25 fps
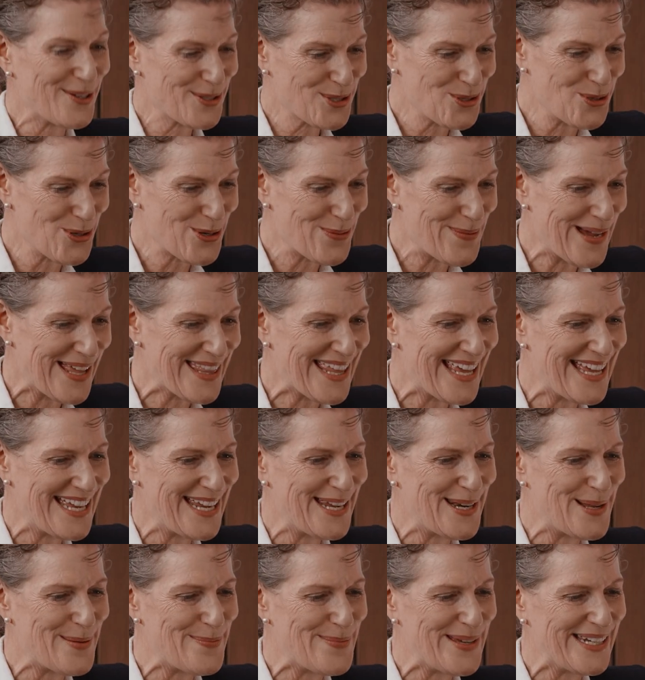I'll talk about that
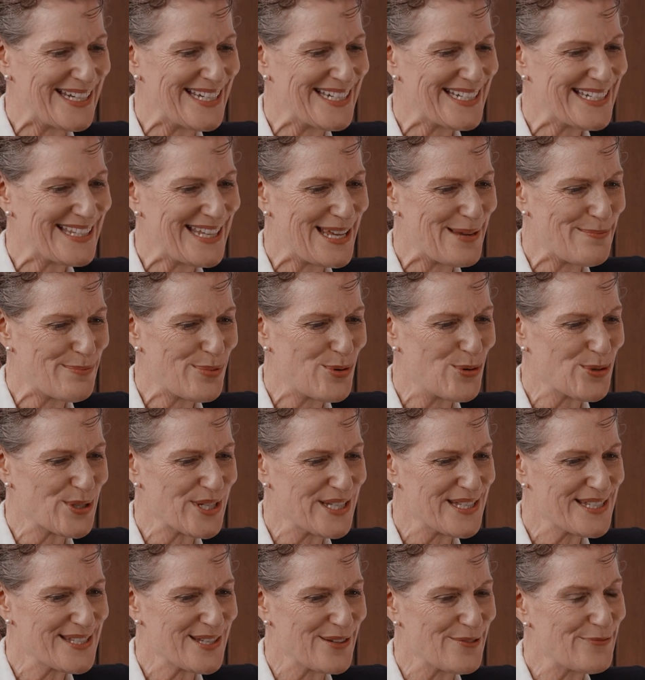in a minute, the
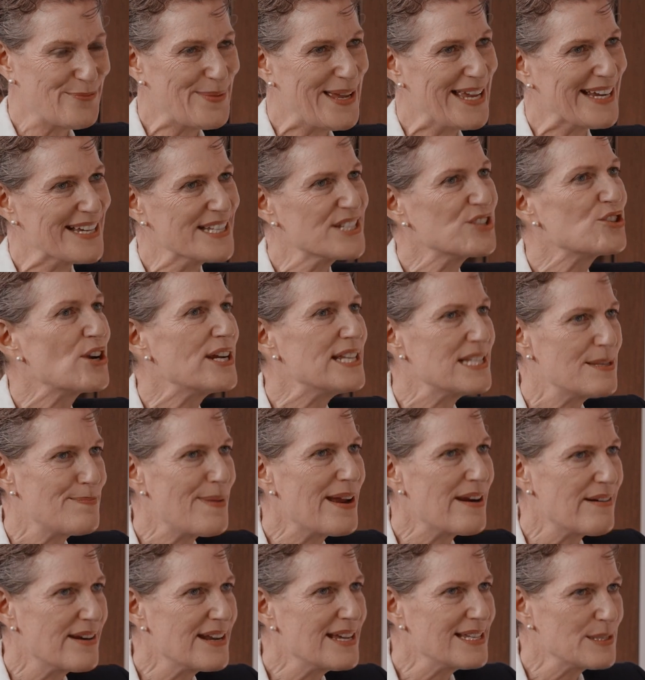importance of being as
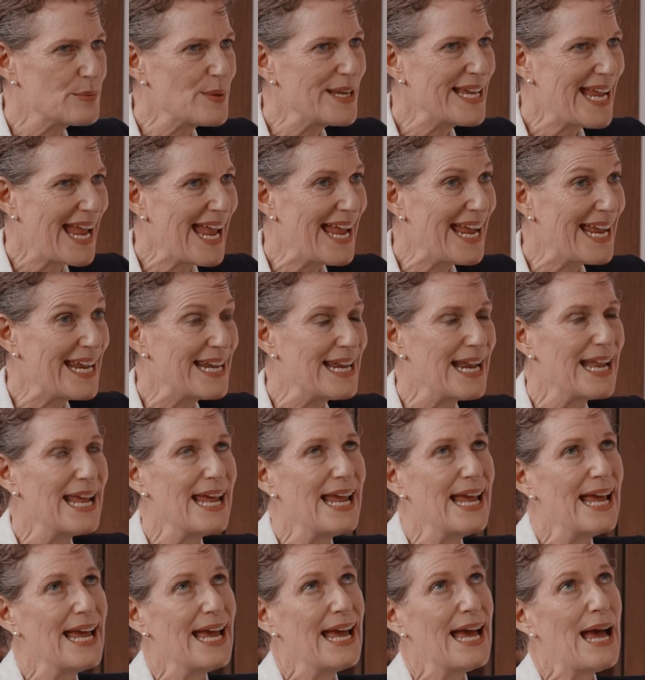transparent as we can.
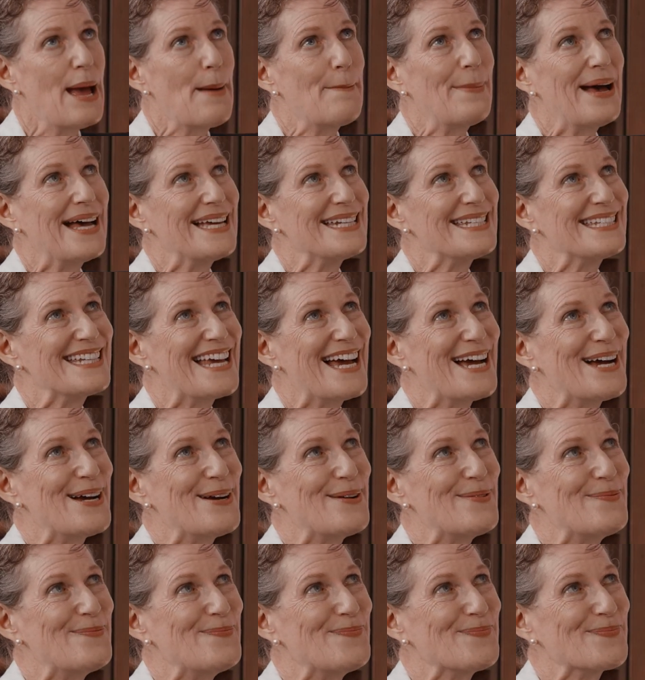But
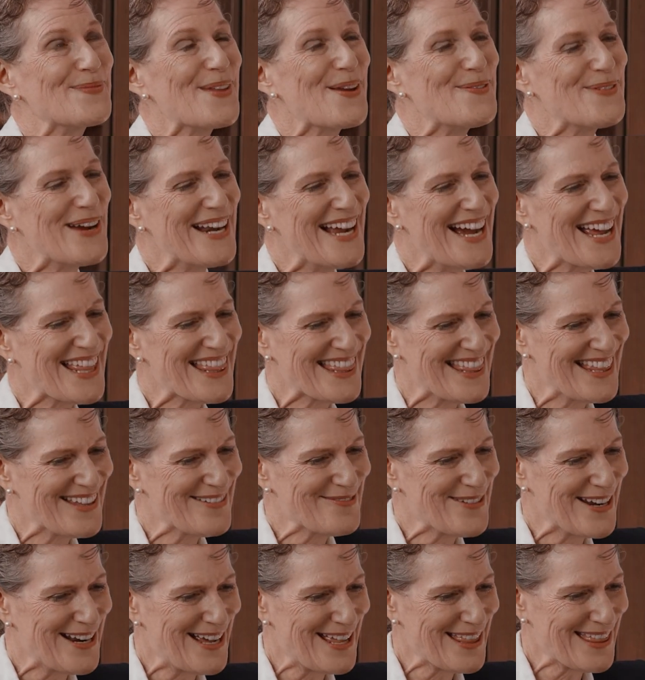when
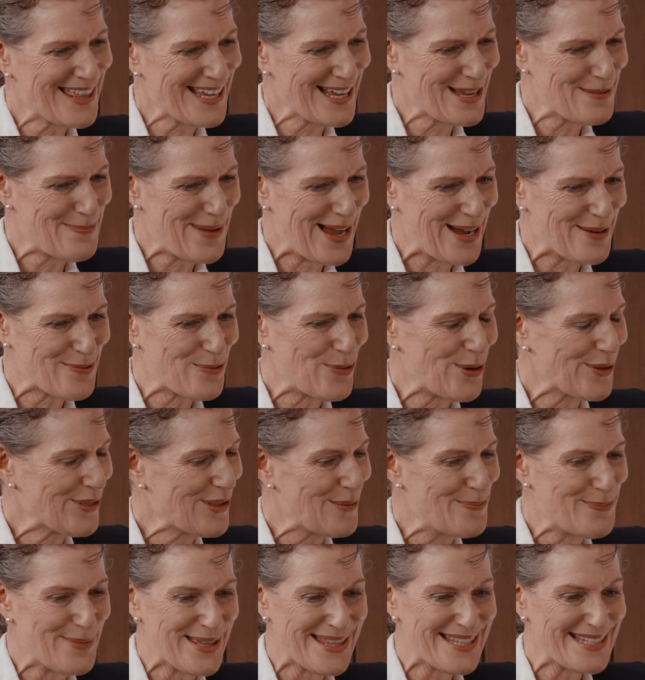I think about what the
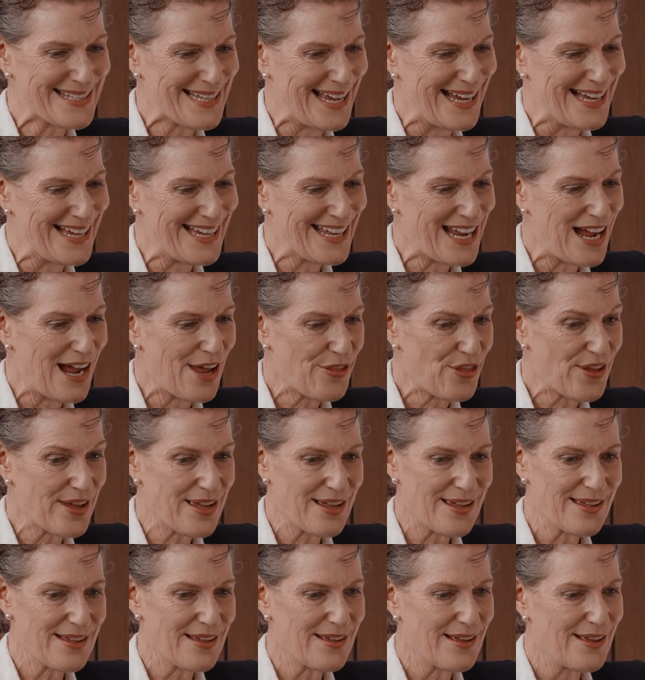myths are, I
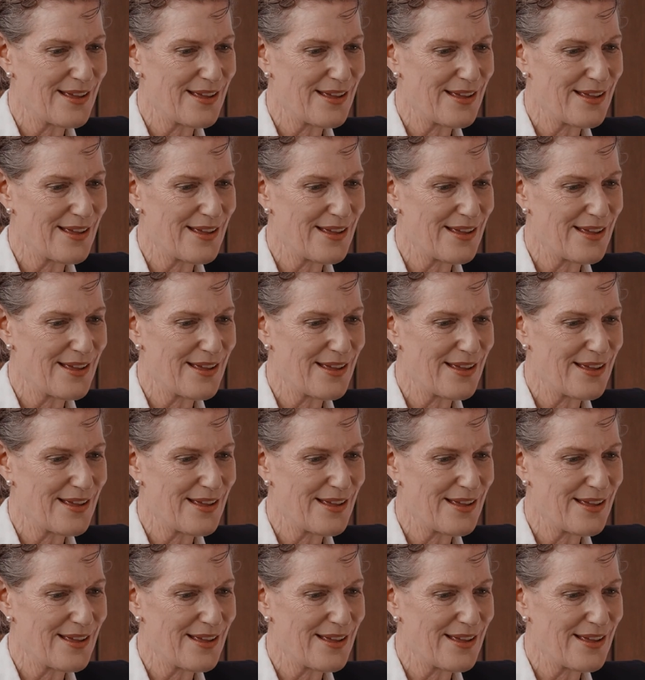think,